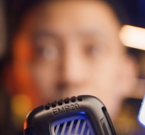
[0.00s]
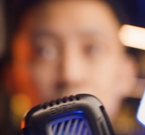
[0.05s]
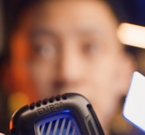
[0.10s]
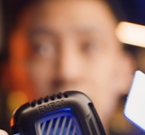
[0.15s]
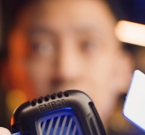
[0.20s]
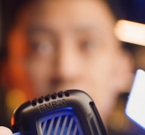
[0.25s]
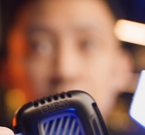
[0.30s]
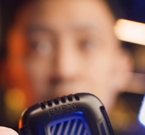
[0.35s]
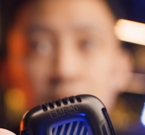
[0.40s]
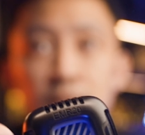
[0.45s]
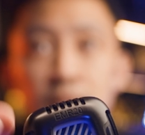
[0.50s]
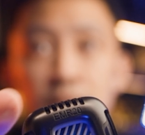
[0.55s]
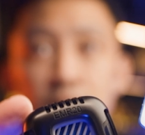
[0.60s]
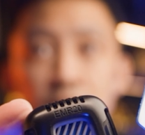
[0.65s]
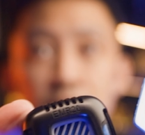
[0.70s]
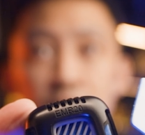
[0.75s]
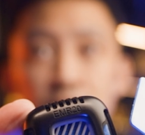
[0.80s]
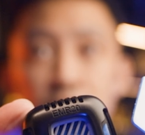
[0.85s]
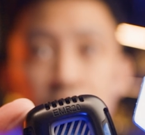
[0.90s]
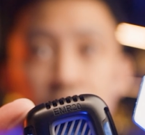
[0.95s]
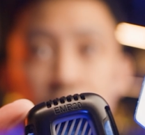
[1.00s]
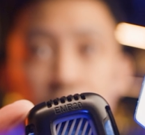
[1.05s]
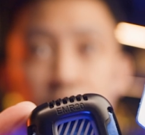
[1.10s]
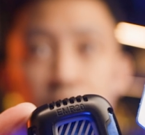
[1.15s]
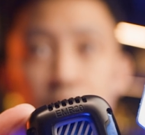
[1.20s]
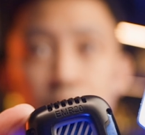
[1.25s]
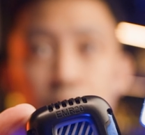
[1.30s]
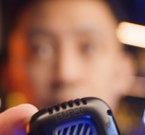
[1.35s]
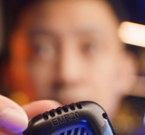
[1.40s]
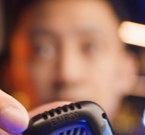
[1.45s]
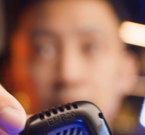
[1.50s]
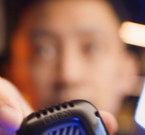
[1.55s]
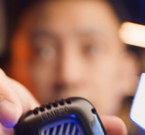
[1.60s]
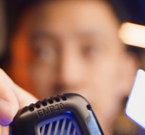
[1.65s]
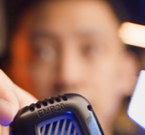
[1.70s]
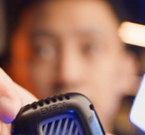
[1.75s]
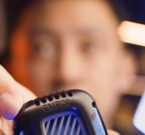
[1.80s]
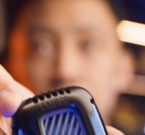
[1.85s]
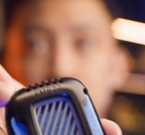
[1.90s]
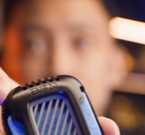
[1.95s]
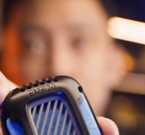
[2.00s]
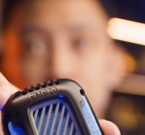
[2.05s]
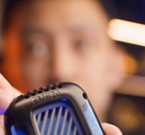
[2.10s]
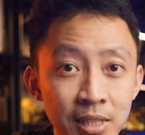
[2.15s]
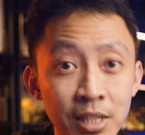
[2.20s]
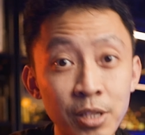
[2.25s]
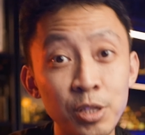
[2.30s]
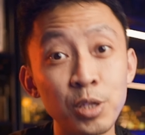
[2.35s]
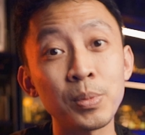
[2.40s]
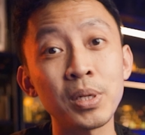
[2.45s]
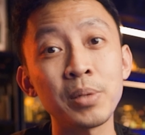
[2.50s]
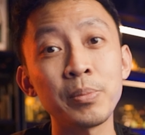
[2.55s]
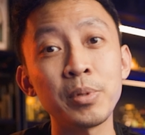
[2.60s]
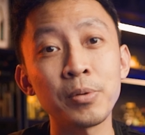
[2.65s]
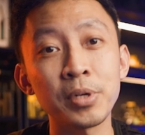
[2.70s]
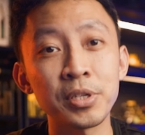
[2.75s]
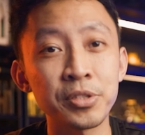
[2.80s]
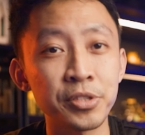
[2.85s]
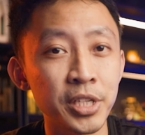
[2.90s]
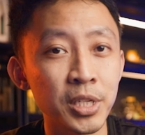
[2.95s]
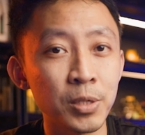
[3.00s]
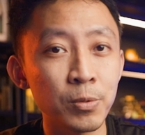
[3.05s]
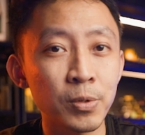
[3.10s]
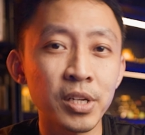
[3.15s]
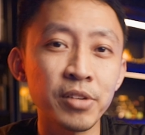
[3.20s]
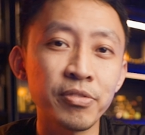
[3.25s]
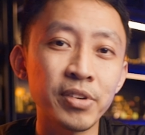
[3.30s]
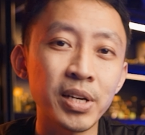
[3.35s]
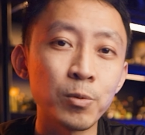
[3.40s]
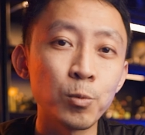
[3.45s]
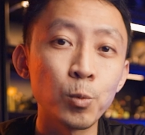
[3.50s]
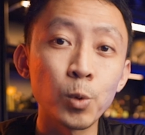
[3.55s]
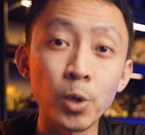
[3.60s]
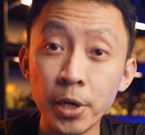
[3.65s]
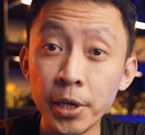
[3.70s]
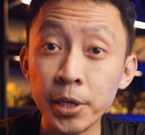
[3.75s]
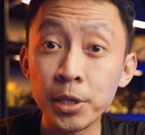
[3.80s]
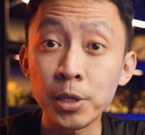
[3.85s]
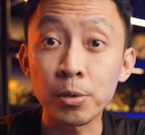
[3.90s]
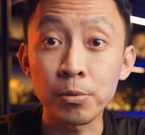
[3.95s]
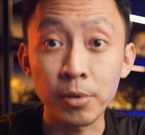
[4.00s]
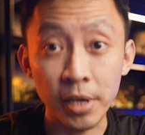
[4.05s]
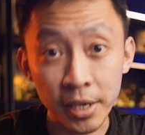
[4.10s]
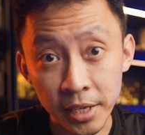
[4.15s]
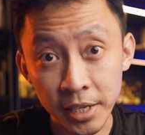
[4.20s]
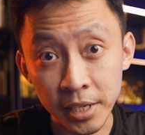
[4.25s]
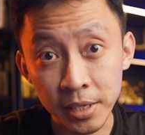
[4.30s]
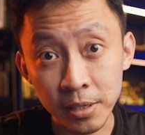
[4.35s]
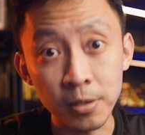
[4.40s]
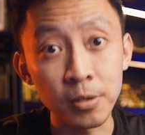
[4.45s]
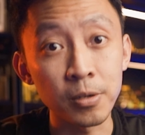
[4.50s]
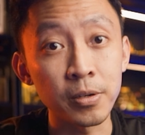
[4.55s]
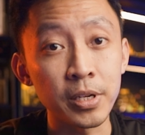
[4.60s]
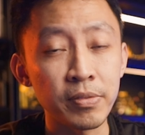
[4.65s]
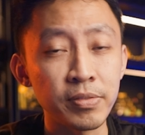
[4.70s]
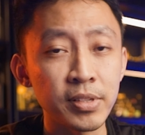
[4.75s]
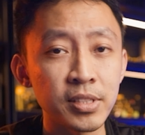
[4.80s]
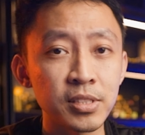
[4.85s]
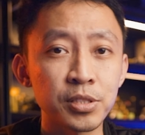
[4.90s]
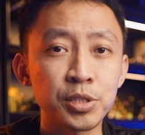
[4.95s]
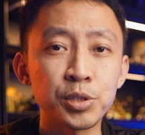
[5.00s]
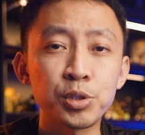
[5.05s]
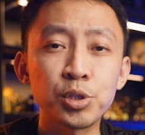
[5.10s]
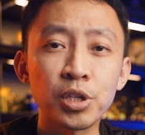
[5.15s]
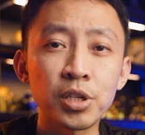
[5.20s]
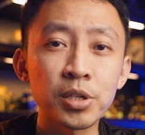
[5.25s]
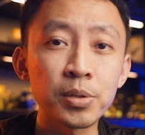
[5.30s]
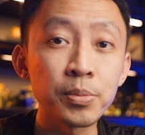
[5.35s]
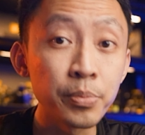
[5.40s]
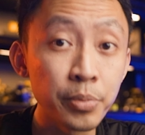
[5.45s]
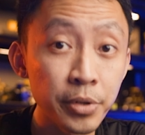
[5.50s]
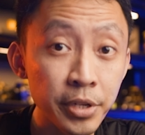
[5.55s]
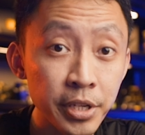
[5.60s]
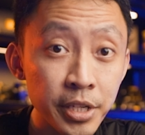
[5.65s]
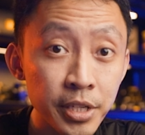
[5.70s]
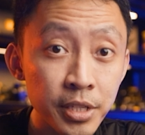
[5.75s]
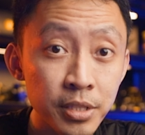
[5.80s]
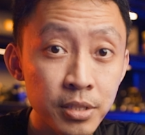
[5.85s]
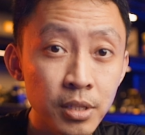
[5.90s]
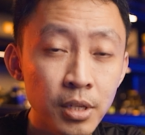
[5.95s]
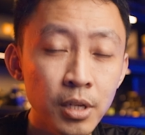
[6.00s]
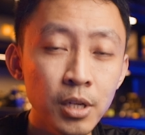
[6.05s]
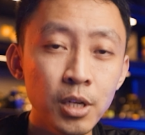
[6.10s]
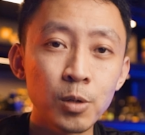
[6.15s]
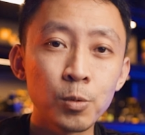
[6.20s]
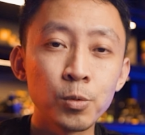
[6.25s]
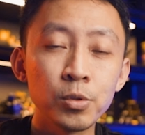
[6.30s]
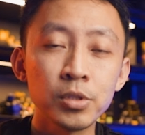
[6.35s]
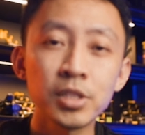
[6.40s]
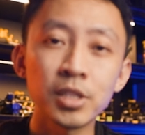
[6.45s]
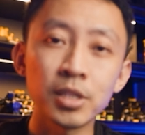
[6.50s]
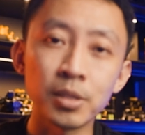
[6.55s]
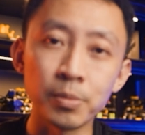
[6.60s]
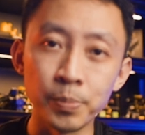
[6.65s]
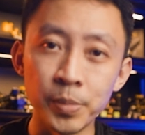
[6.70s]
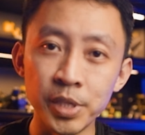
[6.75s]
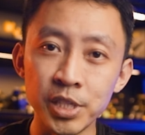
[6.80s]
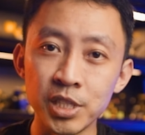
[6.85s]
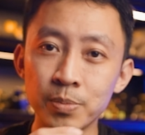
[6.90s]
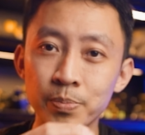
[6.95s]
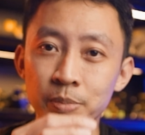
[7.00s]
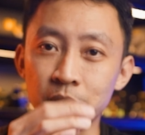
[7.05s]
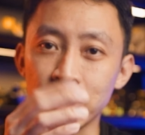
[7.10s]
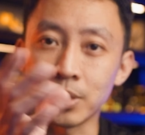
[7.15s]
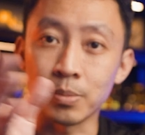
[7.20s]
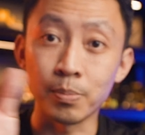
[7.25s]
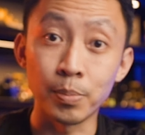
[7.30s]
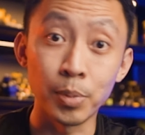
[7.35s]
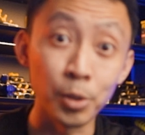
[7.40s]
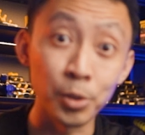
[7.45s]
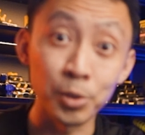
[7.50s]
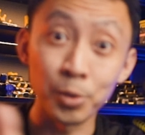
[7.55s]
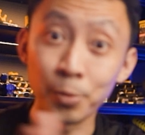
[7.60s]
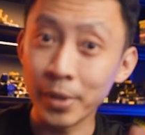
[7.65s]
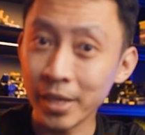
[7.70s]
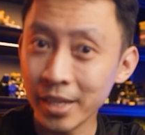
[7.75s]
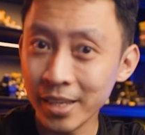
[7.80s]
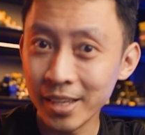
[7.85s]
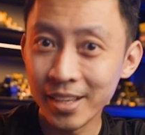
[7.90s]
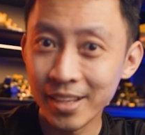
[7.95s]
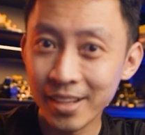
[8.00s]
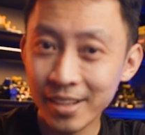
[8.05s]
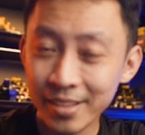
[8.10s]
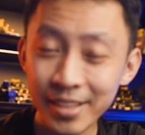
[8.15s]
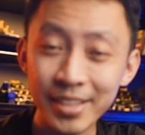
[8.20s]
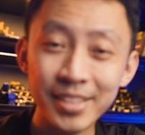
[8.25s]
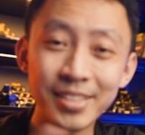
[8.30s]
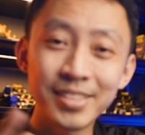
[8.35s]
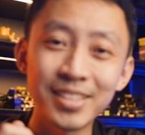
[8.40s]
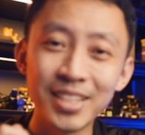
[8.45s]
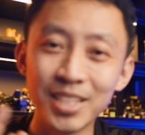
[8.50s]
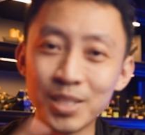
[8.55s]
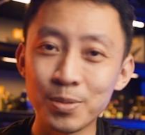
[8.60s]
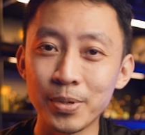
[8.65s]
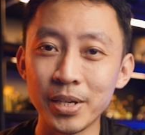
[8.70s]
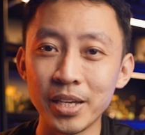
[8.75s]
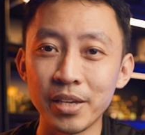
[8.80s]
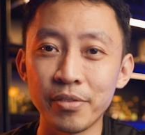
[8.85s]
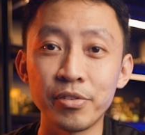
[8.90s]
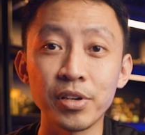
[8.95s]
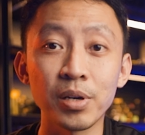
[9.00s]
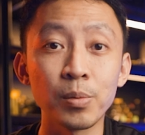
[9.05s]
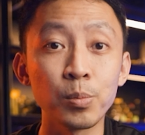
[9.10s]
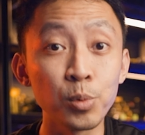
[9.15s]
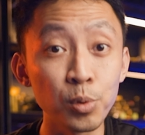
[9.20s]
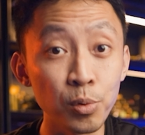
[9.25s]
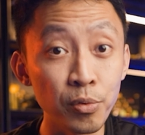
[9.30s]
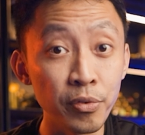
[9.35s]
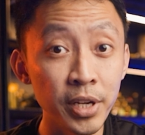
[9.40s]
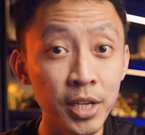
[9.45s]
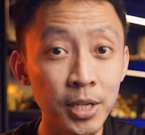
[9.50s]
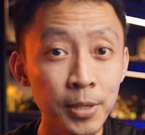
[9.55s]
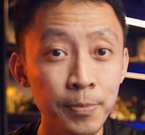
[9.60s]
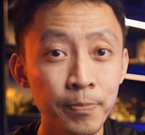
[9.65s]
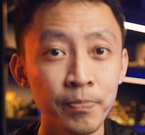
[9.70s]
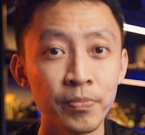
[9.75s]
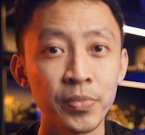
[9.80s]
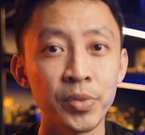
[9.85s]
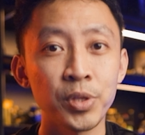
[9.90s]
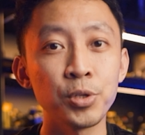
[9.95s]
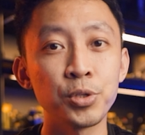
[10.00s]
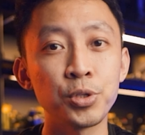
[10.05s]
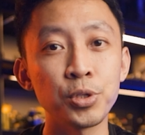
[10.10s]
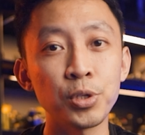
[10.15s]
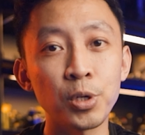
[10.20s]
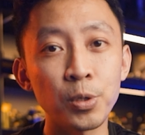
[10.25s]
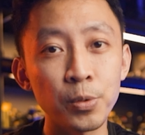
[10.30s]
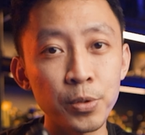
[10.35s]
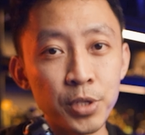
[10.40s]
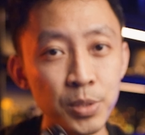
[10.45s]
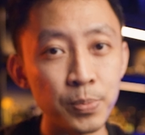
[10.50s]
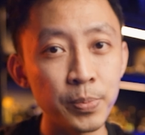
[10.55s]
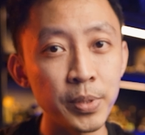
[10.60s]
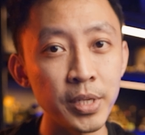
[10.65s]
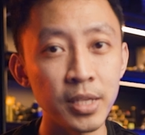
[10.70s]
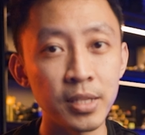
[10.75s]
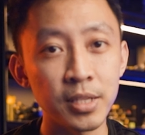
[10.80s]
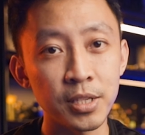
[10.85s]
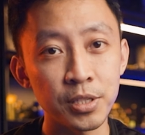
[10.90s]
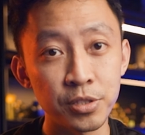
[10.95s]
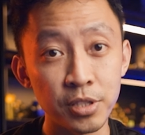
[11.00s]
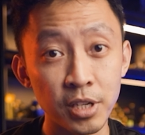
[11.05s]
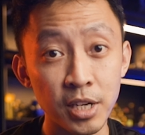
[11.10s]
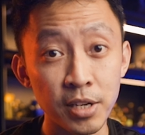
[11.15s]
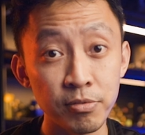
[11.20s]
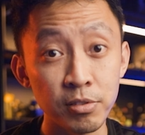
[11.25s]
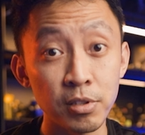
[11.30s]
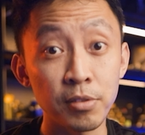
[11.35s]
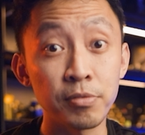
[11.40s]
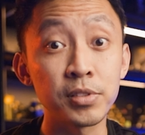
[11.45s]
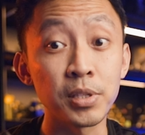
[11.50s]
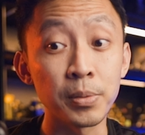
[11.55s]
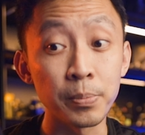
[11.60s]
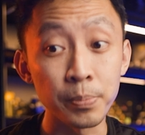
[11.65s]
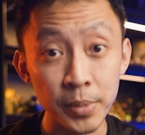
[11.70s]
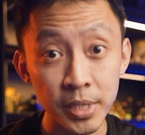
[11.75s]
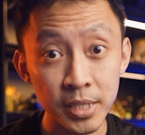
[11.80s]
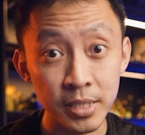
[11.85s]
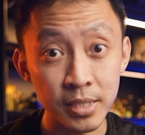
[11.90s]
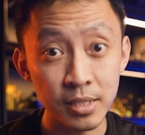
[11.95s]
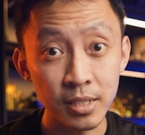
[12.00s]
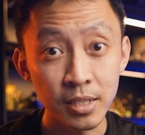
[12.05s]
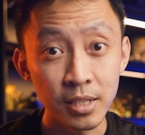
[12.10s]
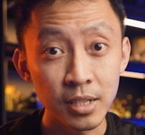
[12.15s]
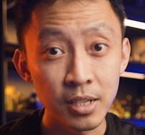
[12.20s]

piece in this way. Now you might be wondering, what if I'm walking or running, or if there's a strong breeze, won't the mist be blown away? Yes, that's why if you're moving, you should always be in the draft of the mist.